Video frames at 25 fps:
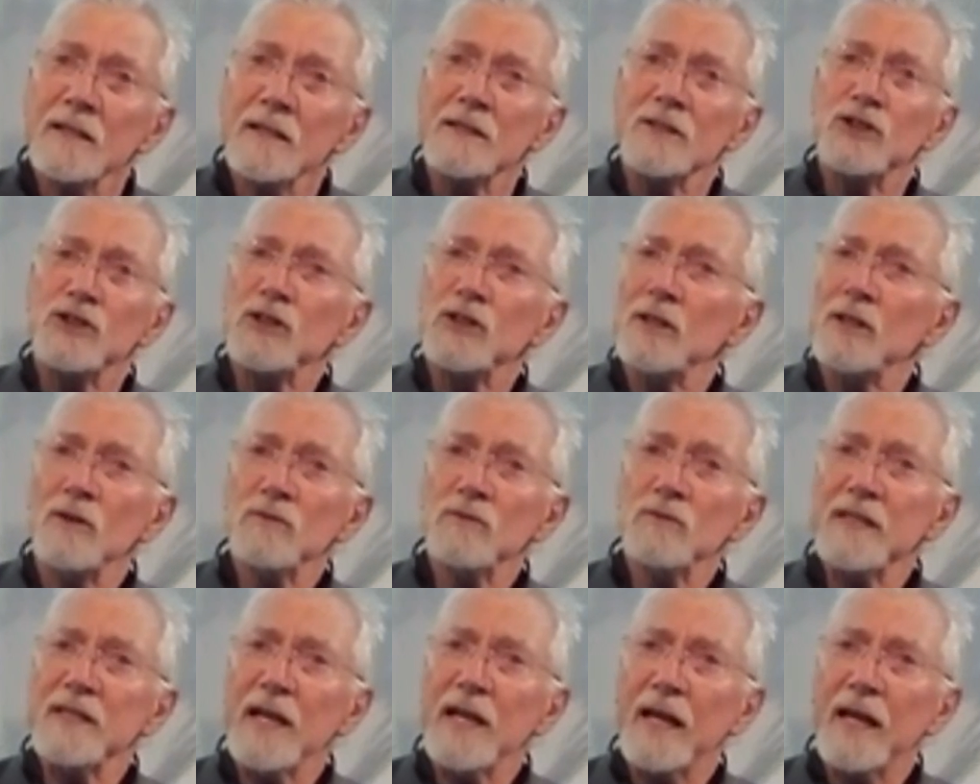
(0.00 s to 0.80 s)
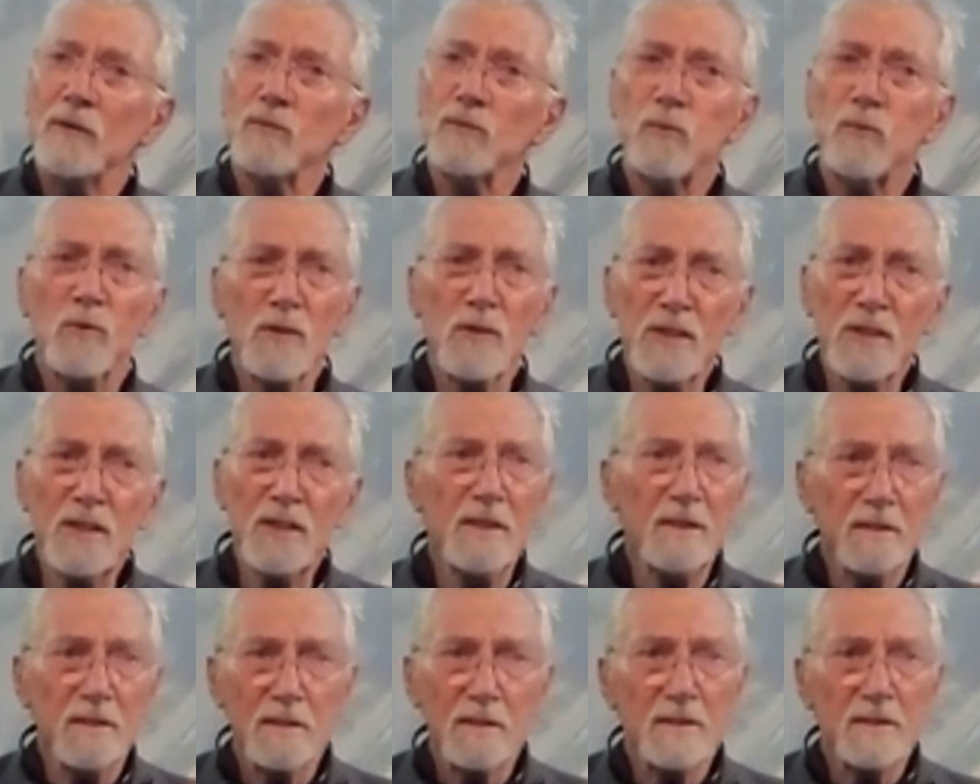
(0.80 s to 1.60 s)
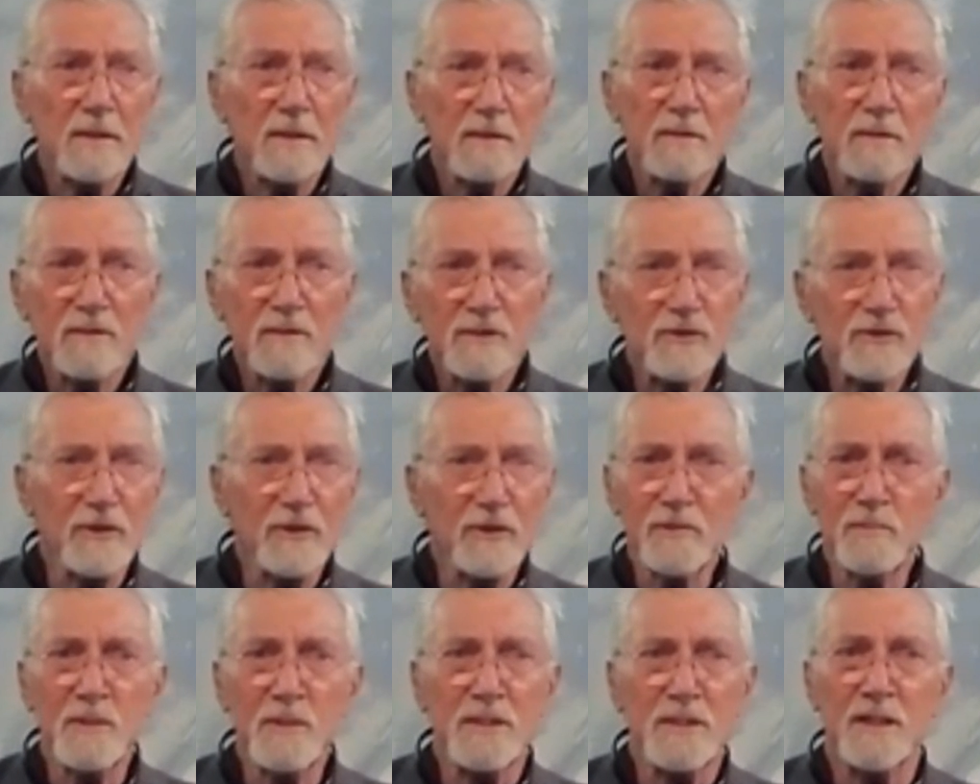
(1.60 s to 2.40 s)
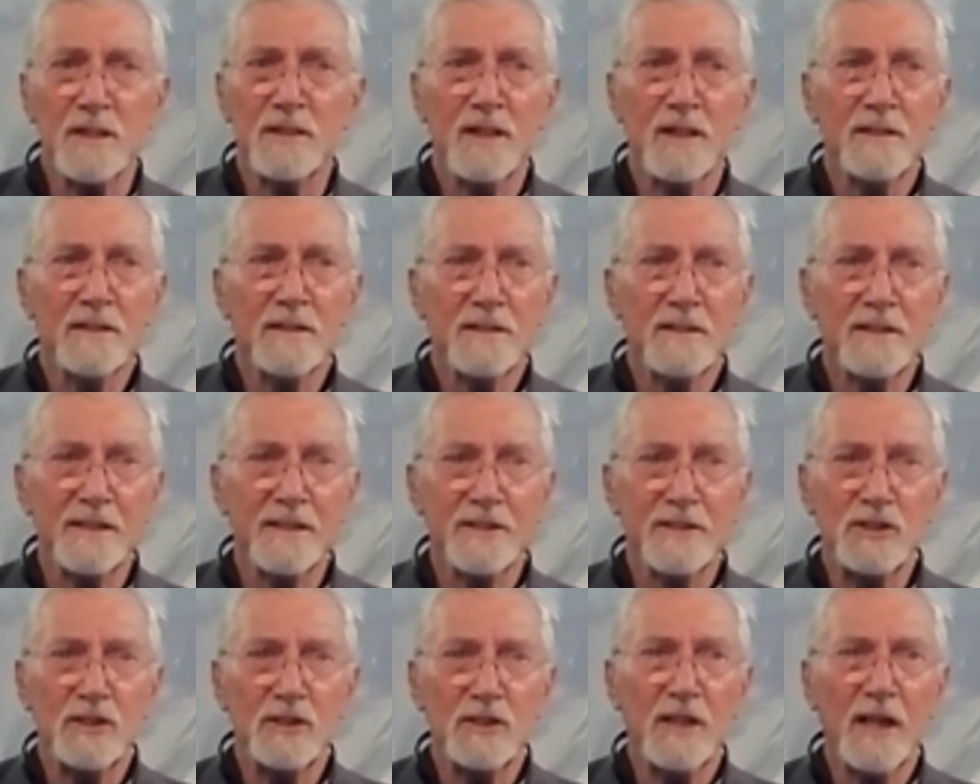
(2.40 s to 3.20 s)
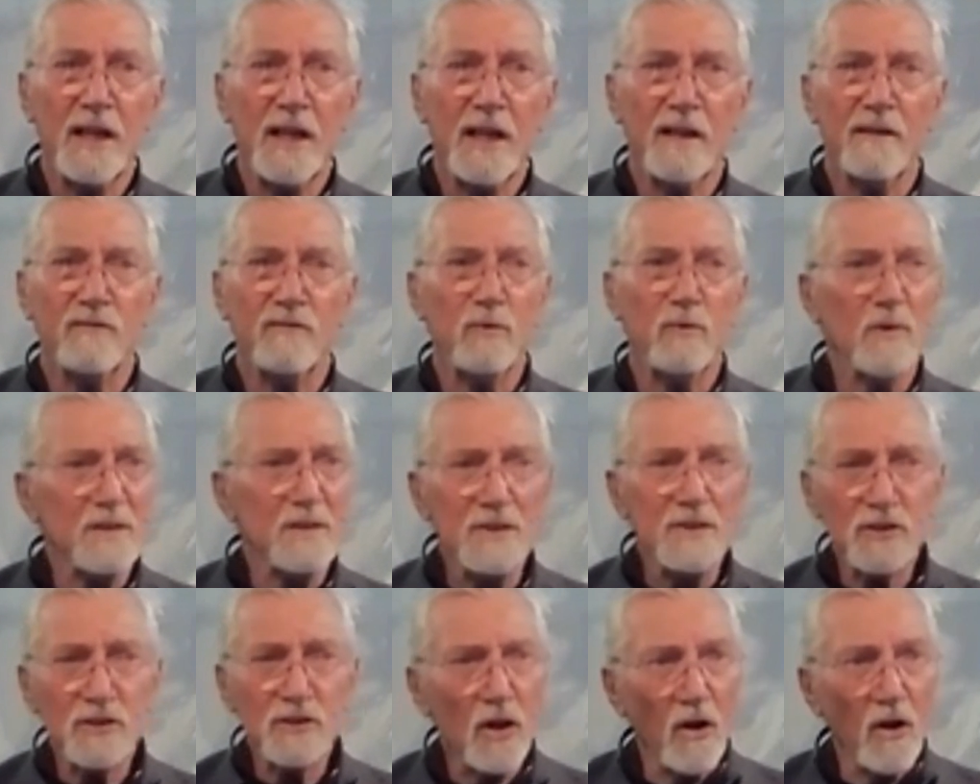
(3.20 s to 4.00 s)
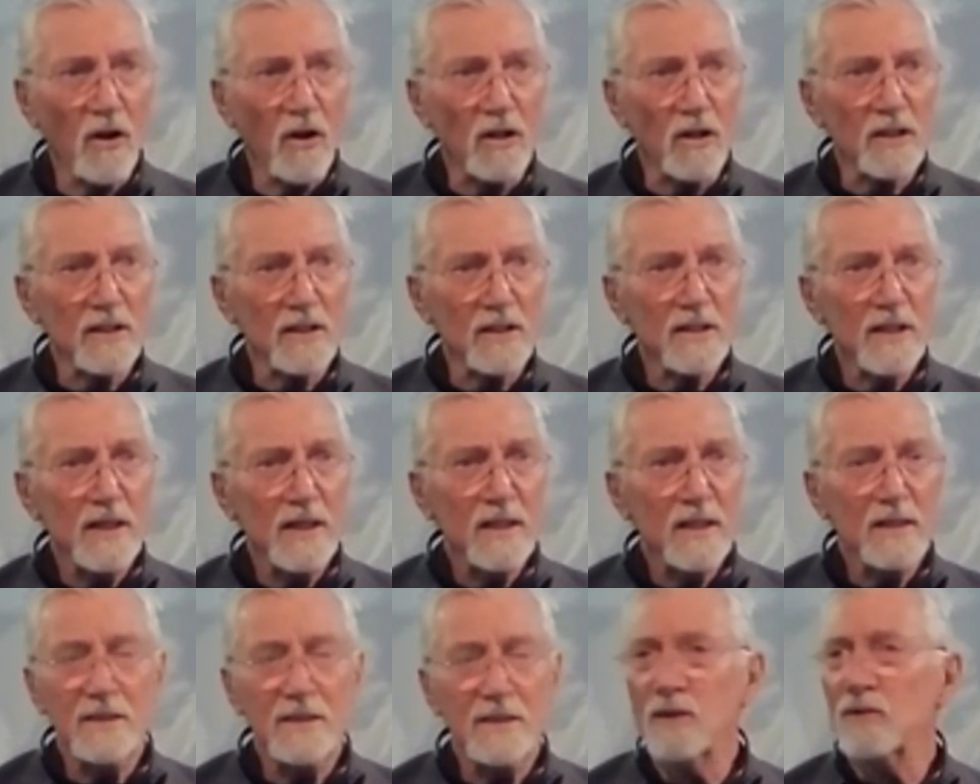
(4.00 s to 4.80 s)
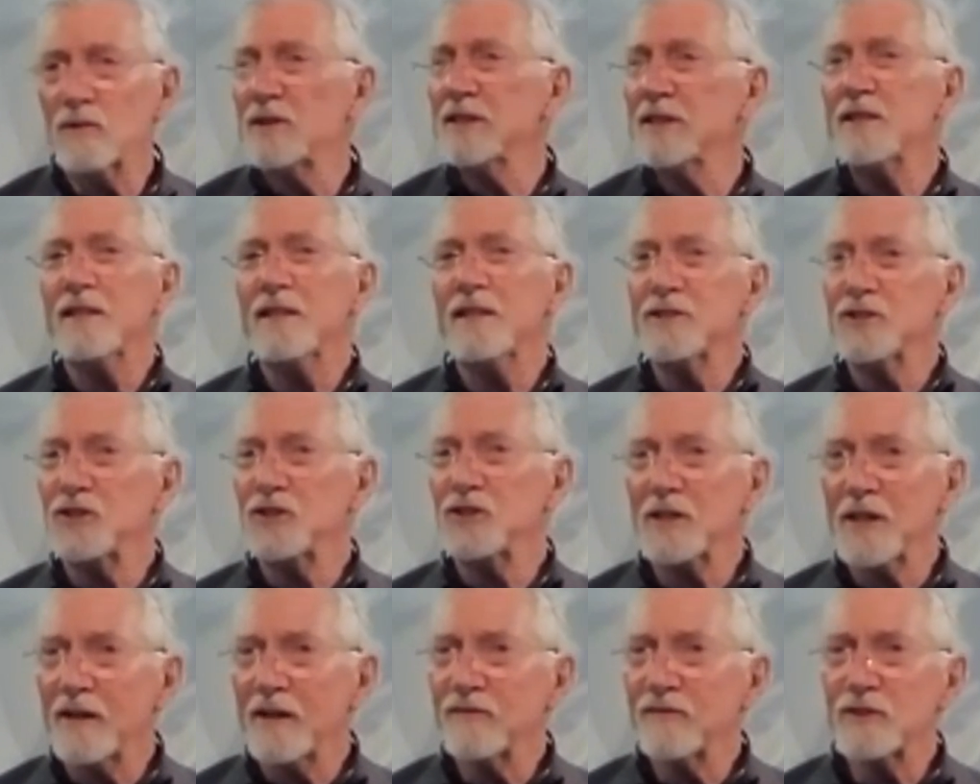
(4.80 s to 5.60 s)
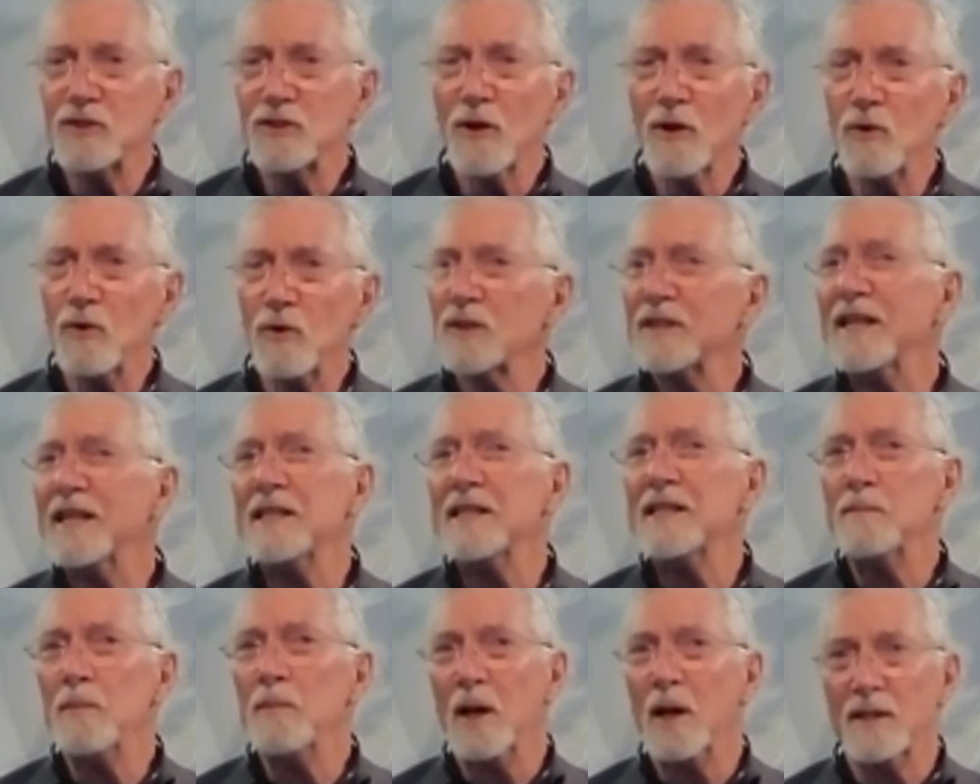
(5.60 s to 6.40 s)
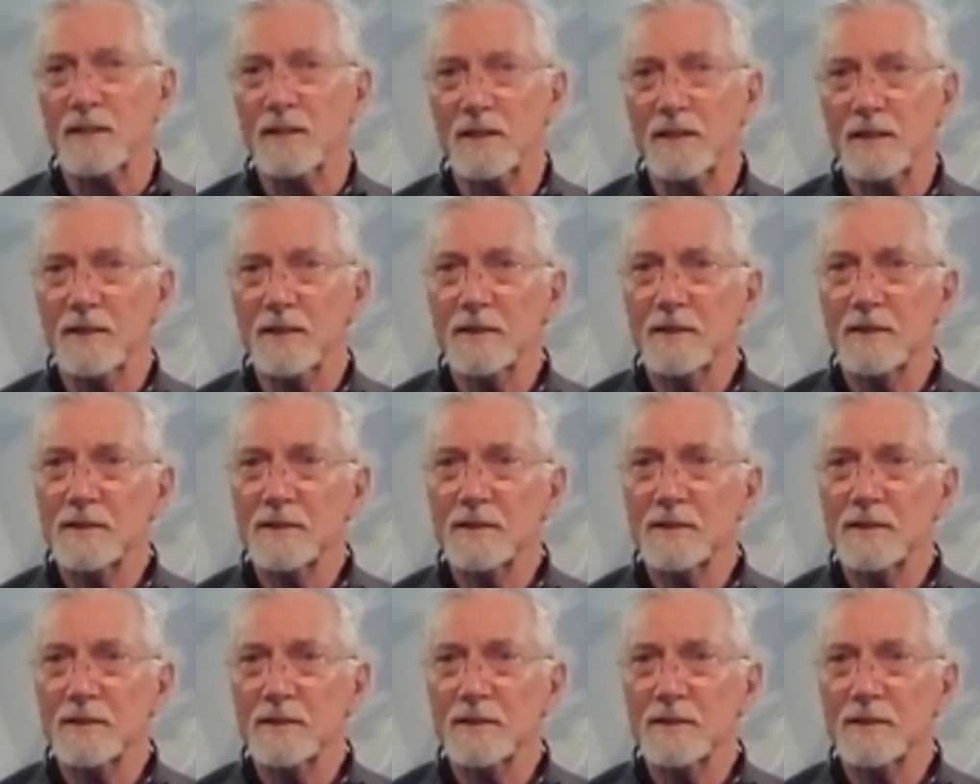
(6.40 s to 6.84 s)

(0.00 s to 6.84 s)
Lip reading: she only had one sermon that she gave, one talk, the only thing she ever told anybody.